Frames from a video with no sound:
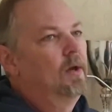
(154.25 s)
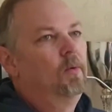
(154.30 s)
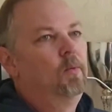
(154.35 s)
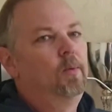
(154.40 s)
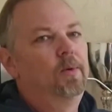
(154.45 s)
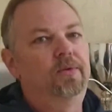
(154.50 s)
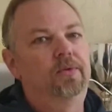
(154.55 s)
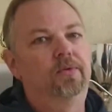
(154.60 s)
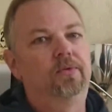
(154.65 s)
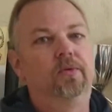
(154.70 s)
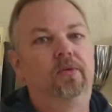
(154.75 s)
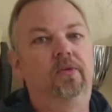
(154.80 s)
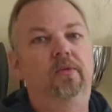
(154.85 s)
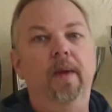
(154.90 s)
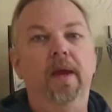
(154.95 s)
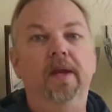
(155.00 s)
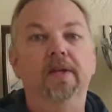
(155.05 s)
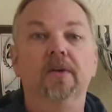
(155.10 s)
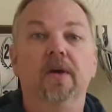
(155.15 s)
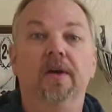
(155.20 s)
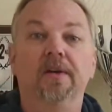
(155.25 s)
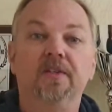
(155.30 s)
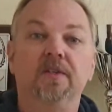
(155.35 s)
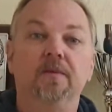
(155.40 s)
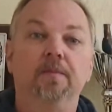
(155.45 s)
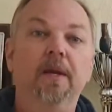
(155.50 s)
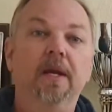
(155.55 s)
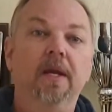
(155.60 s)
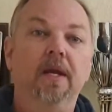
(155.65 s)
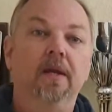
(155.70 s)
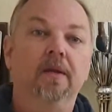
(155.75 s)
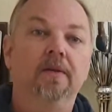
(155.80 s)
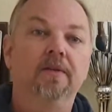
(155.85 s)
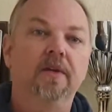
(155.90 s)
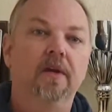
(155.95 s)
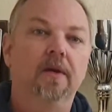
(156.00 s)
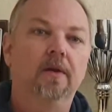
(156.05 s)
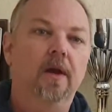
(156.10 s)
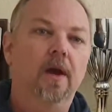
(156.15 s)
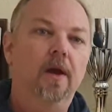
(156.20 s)
with respect to our speed,
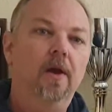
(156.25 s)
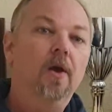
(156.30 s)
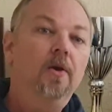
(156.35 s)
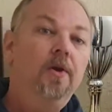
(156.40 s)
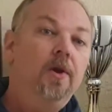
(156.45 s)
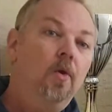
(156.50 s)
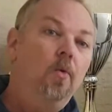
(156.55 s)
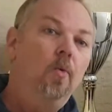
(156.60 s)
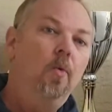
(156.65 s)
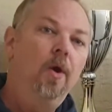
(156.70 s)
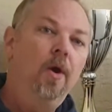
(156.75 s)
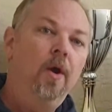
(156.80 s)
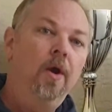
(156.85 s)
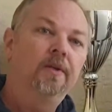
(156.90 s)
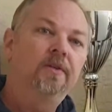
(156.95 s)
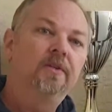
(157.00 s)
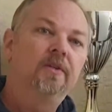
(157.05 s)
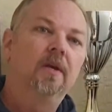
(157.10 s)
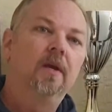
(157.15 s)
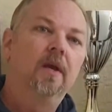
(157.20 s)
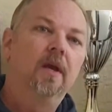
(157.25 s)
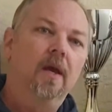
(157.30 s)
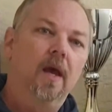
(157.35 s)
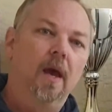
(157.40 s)
so it only worked